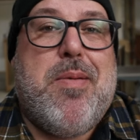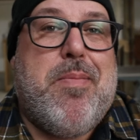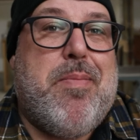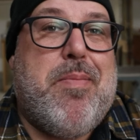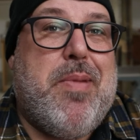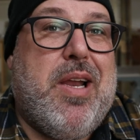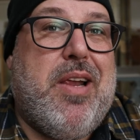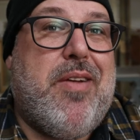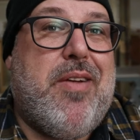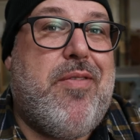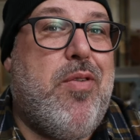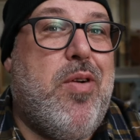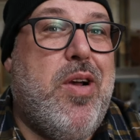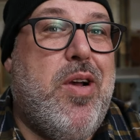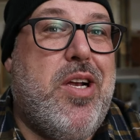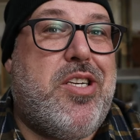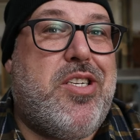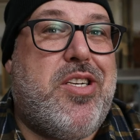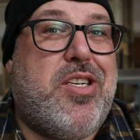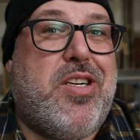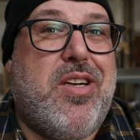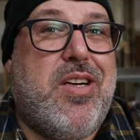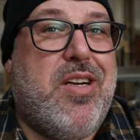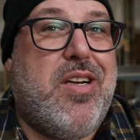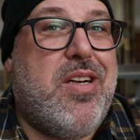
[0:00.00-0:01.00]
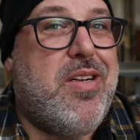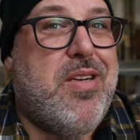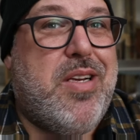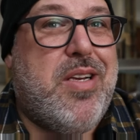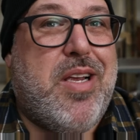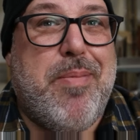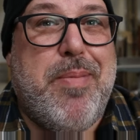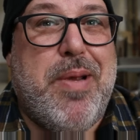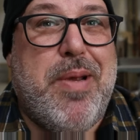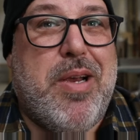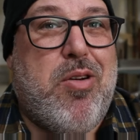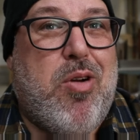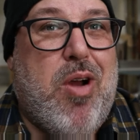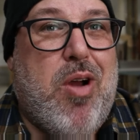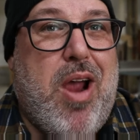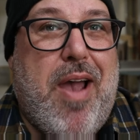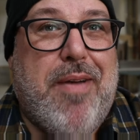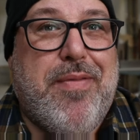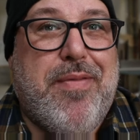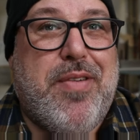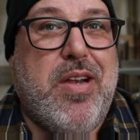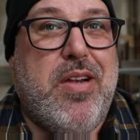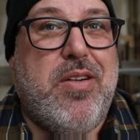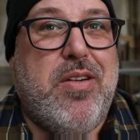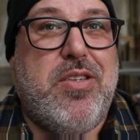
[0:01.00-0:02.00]
many of which can be
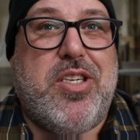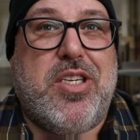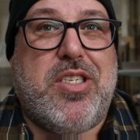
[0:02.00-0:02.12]
crafted